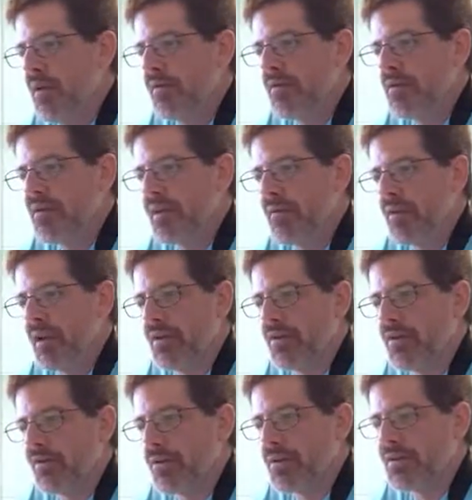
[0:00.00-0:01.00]
First thing you want to
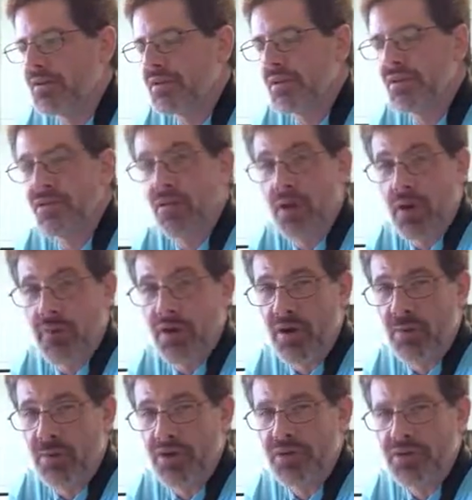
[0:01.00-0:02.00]
do, of course, is go through and number
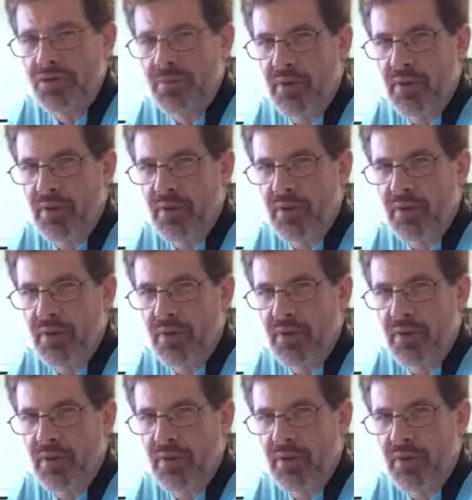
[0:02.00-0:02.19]
your measures.